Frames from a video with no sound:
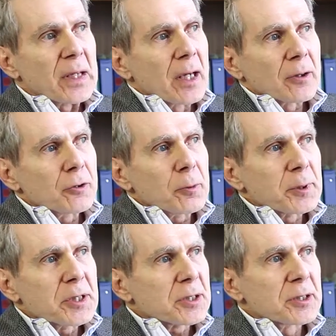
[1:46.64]
And could you
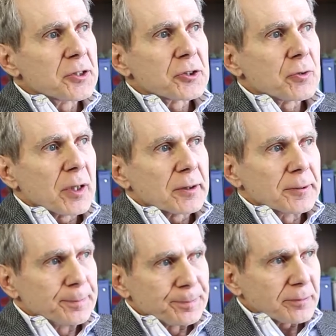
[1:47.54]
please construct
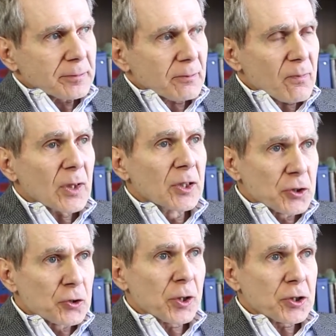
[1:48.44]
a
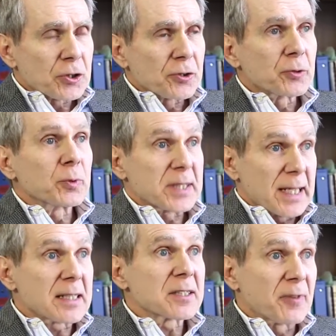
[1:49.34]
structure that will
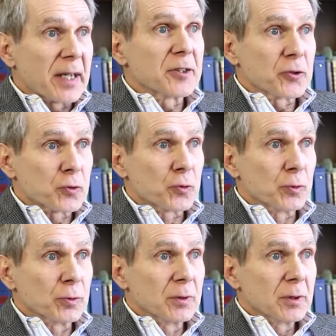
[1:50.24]
satisfy this
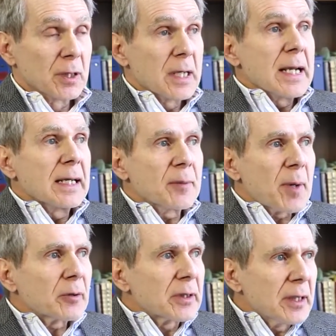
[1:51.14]
rule? In
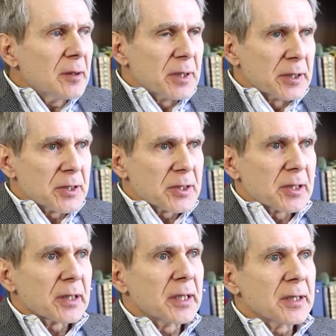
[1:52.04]
about 10 minutes,
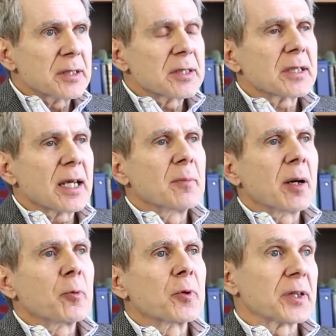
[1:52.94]
kids came
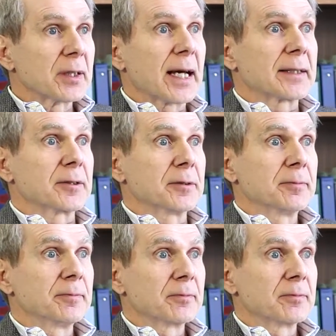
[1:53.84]
up with a ladder.